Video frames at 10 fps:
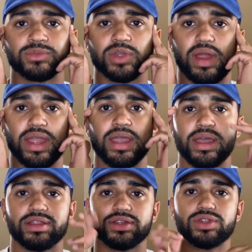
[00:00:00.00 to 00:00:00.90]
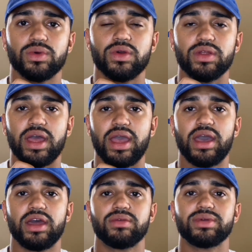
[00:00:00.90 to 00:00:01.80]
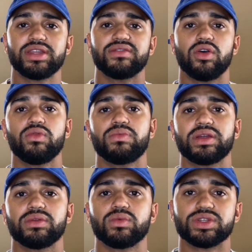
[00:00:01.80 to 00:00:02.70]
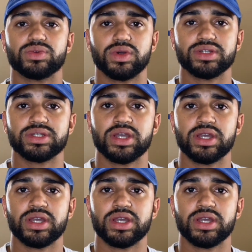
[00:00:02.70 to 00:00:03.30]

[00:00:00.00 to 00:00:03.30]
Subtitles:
right, the door that Adam and Eve opened, which was